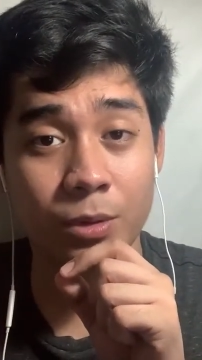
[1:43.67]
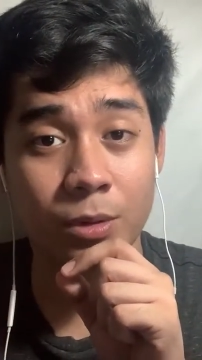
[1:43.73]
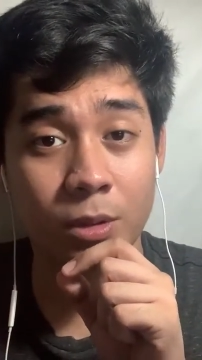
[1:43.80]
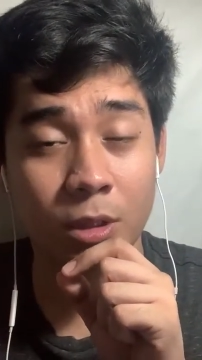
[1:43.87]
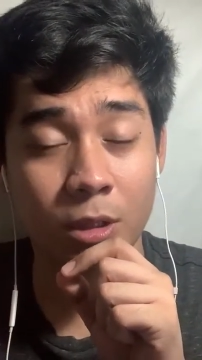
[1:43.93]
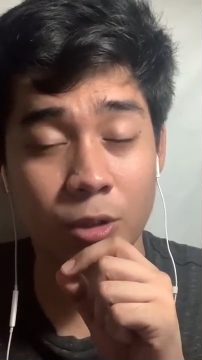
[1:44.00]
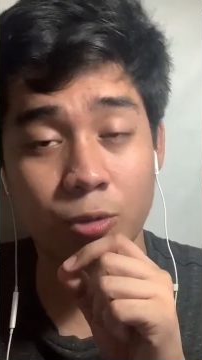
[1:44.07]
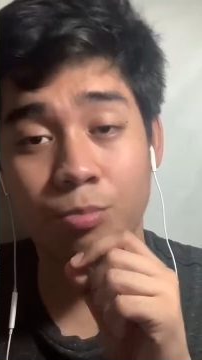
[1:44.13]

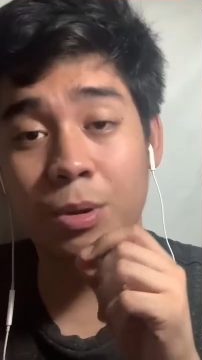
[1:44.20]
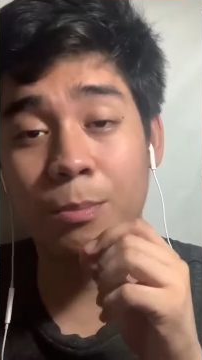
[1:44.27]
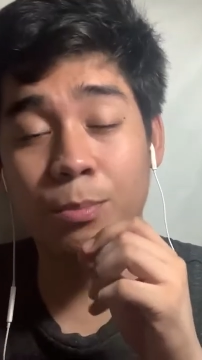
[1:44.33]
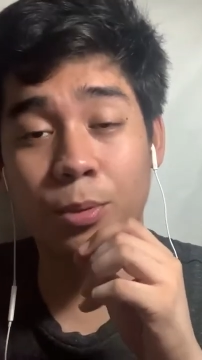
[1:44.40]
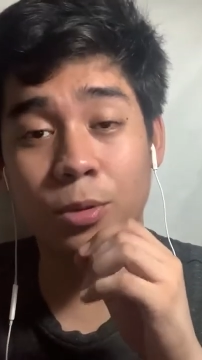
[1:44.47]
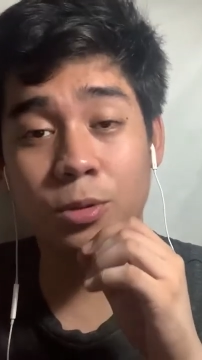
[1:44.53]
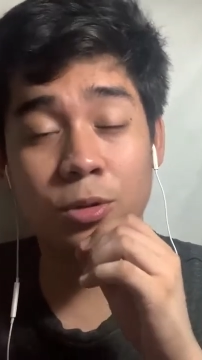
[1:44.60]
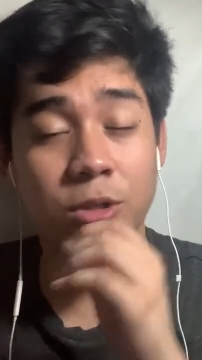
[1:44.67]
uh, to be
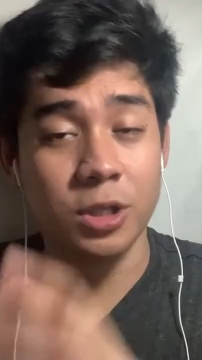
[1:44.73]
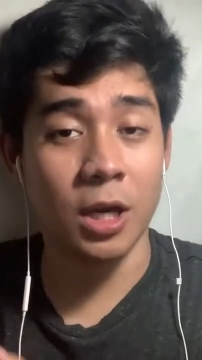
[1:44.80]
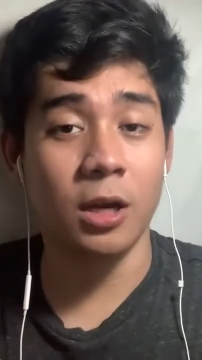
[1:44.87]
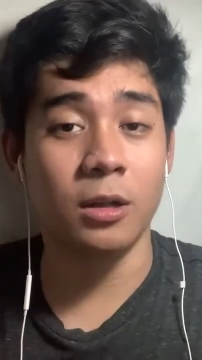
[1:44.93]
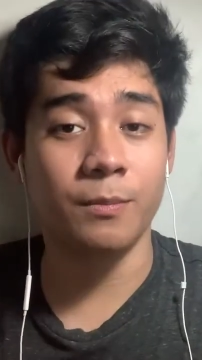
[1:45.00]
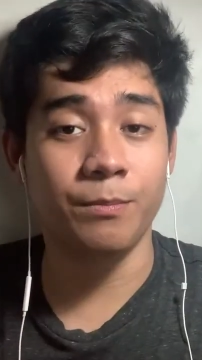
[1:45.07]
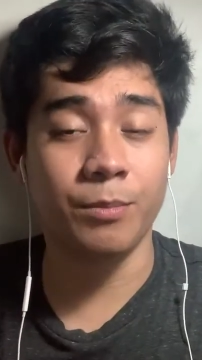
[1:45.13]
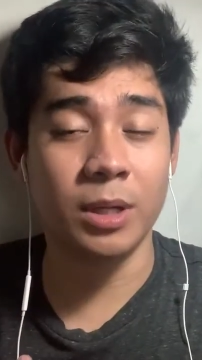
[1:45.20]
put to
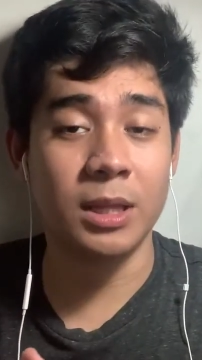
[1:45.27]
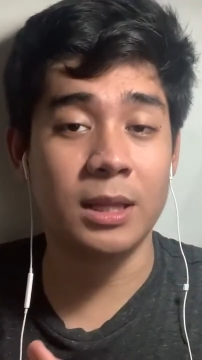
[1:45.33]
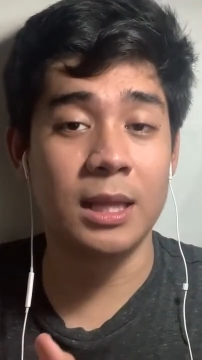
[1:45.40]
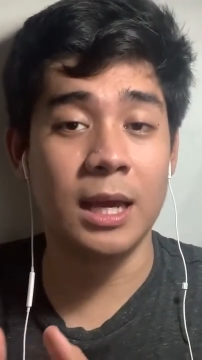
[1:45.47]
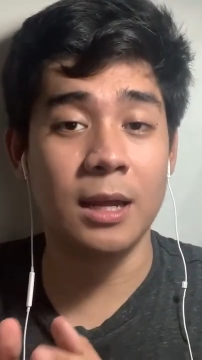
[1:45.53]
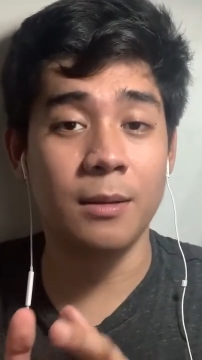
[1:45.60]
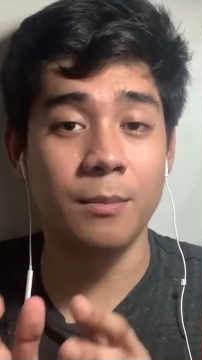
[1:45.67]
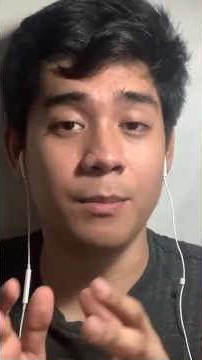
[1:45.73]
jail but
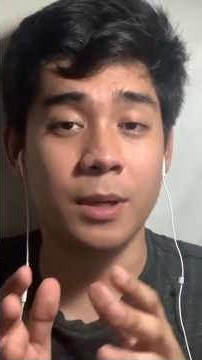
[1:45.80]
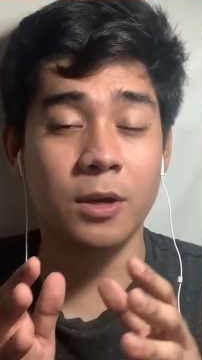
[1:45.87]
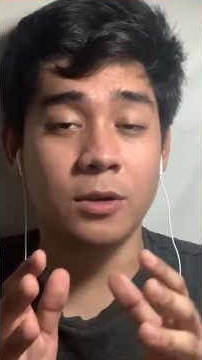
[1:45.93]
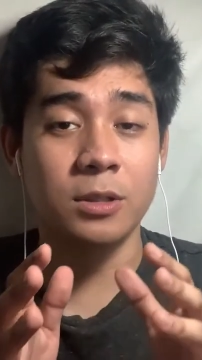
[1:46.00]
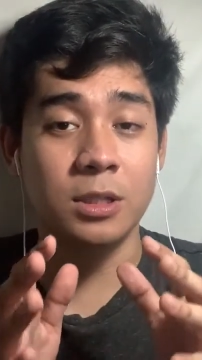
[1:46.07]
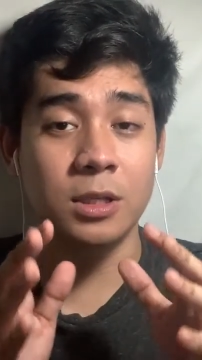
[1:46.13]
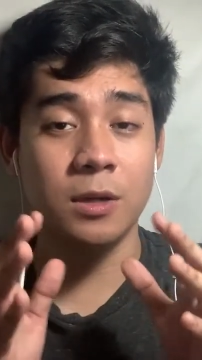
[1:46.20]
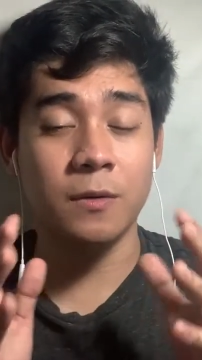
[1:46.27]
then
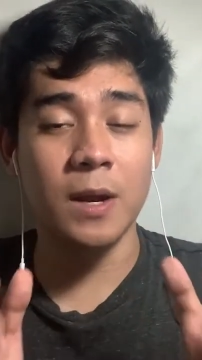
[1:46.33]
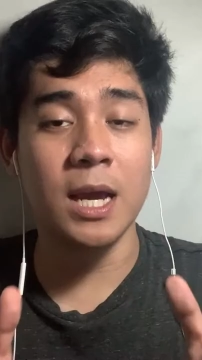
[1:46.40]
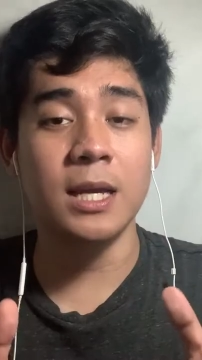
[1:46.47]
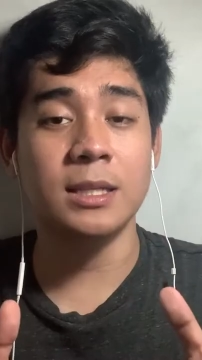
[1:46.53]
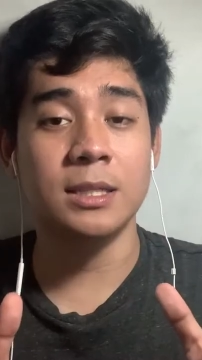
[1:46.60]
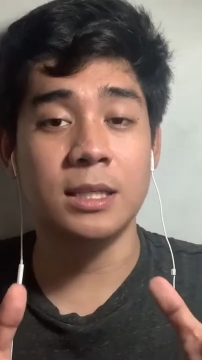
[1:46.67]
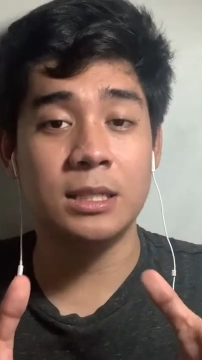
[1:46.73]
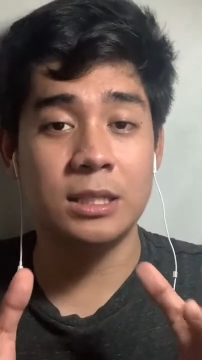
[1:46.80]
because
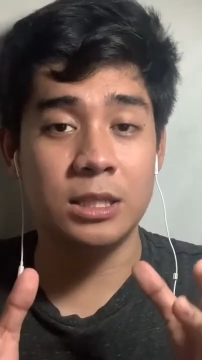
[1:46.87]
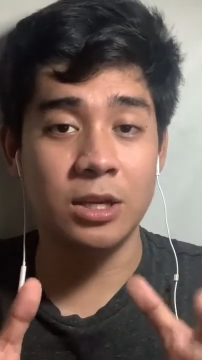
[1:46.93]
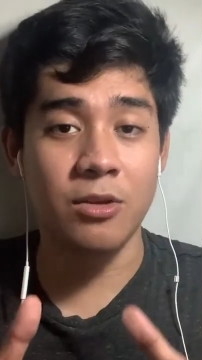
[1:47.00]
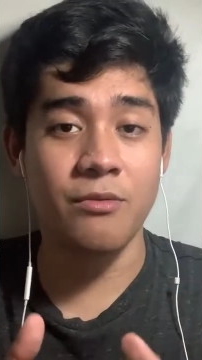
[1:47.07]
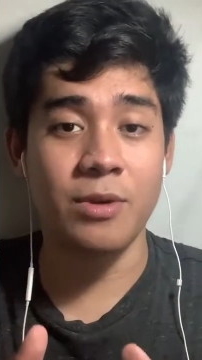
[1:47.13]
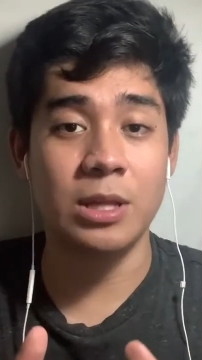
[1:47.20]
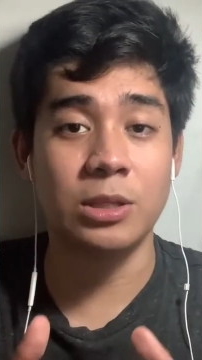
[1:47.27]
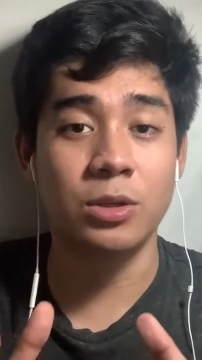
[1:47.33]
grace is
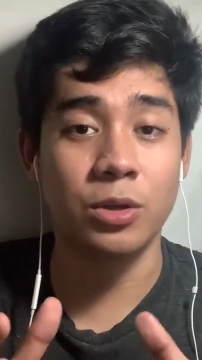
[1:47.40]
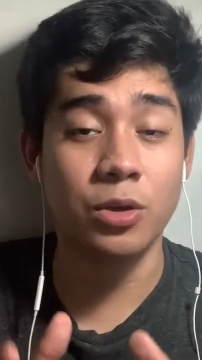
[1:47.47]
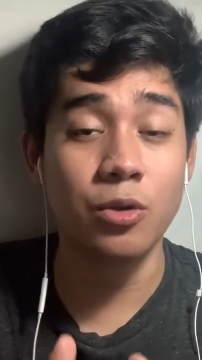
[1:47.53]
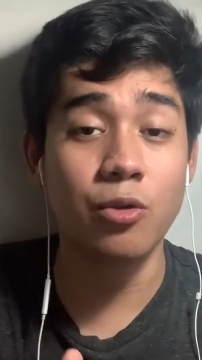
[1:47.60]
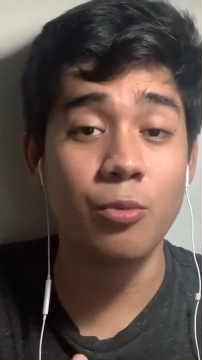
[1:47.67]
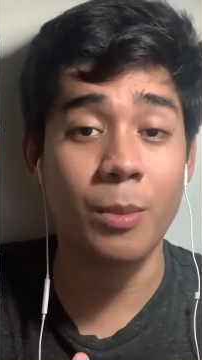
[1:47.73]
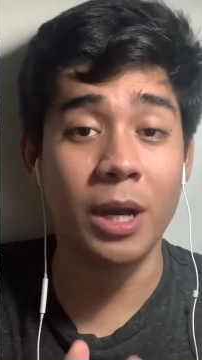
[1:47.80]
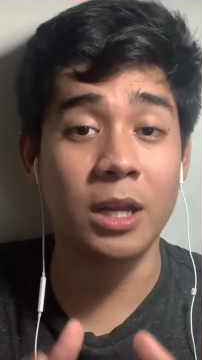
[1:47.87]
given to
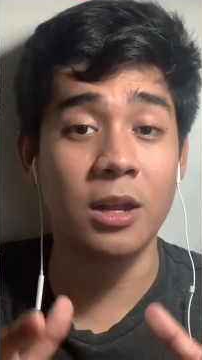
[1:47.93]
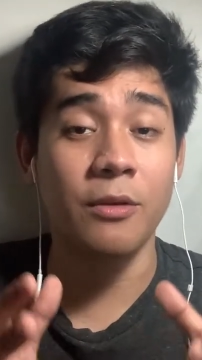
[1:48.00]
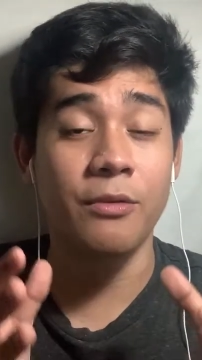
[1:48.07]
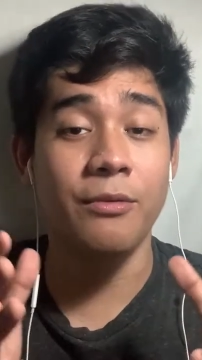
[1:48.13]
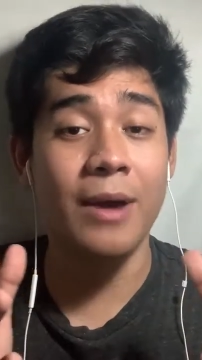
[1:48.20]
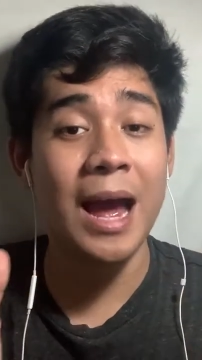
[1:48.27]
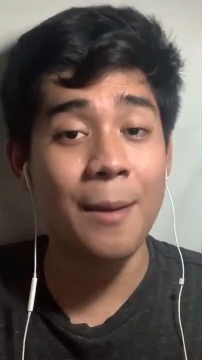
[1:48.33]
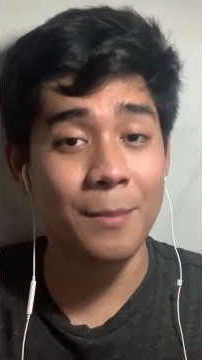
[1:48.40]
you by the
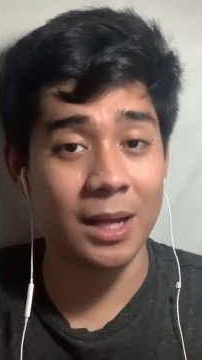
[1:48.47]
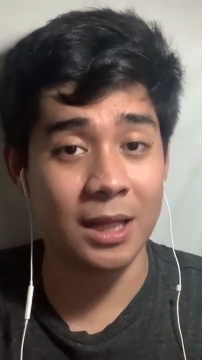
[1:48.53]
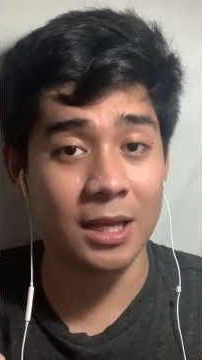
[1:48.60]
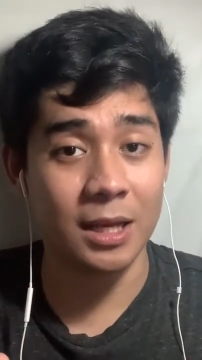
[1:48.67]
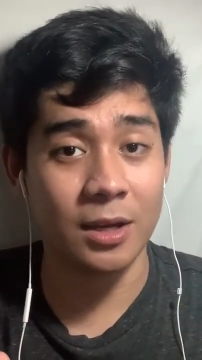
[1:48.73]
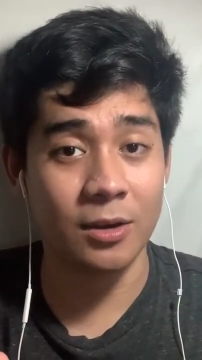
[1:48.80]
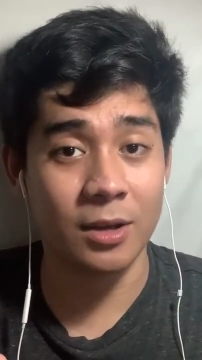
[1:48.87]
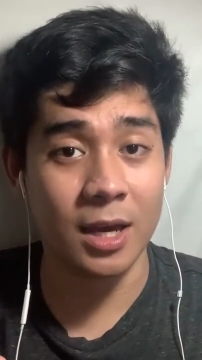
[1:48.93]

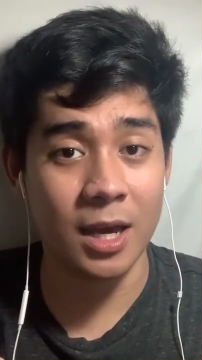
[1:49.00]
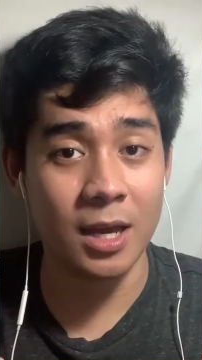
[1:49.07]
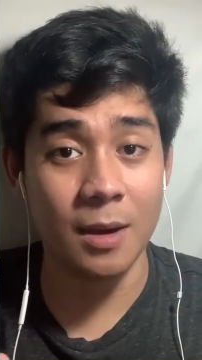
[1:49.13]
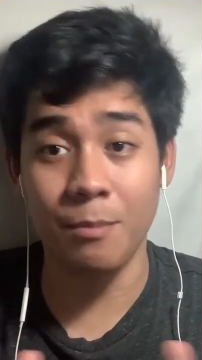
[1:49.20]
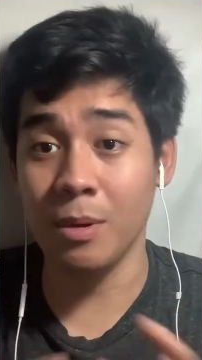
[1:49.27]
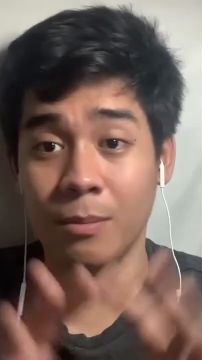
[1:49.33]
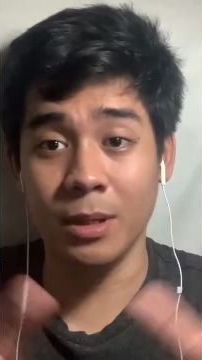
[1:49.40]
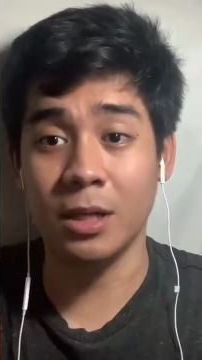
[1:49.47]
family okay a
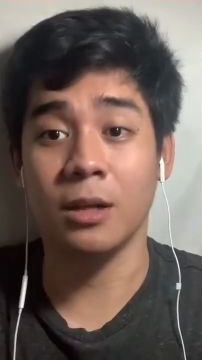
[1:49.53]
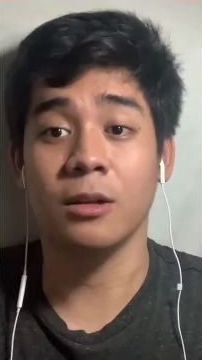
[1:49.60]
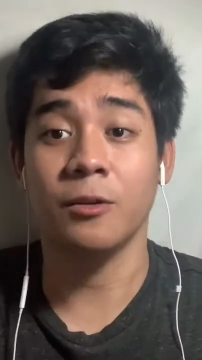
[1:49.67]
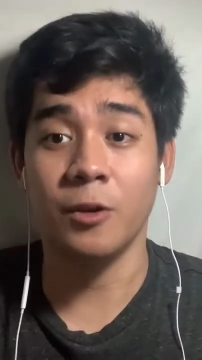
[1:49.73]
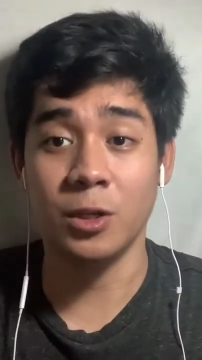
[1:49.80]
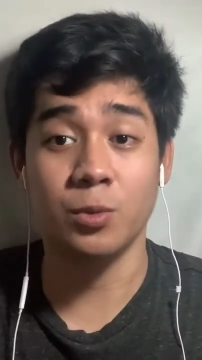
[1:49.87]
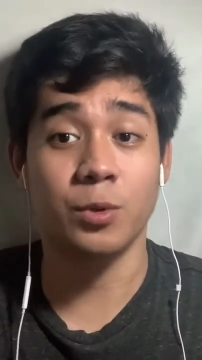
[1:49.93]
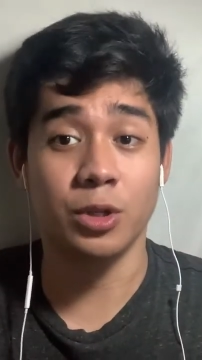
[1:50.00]
biblical
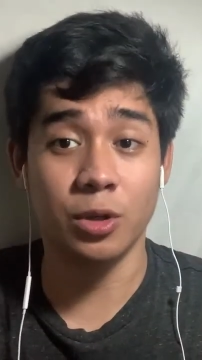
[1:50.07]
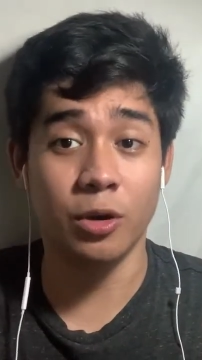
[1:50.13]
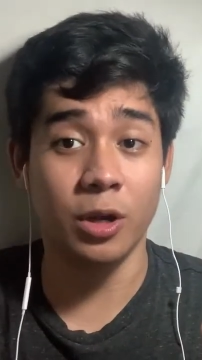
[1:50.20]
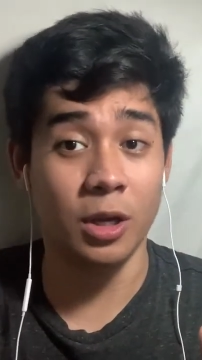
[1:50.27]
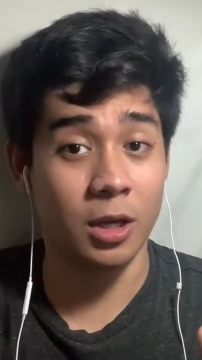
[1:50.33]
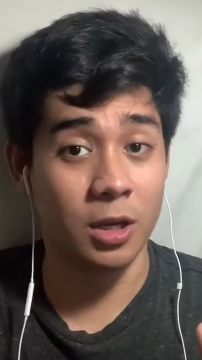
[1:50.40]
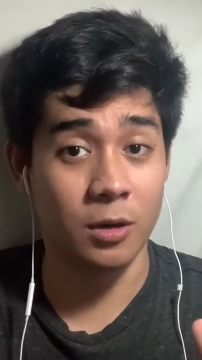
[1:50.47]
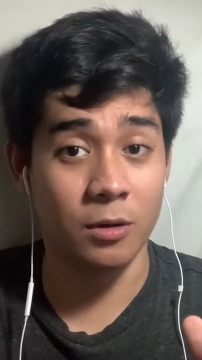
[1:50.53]
grace we're
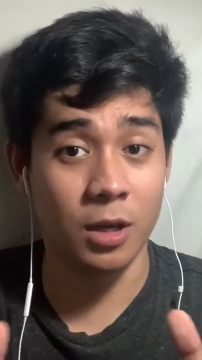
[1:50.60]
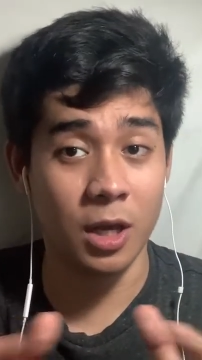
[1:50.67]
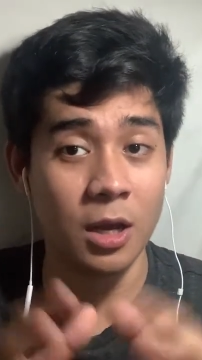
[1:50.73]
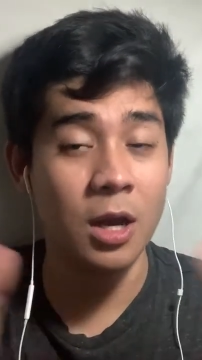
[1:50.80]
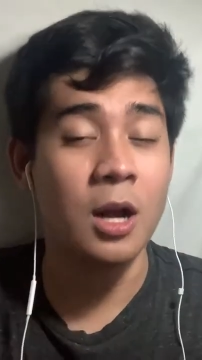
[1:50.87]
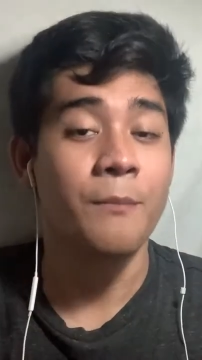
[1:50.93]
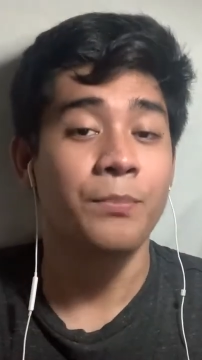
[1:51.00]
talking here okay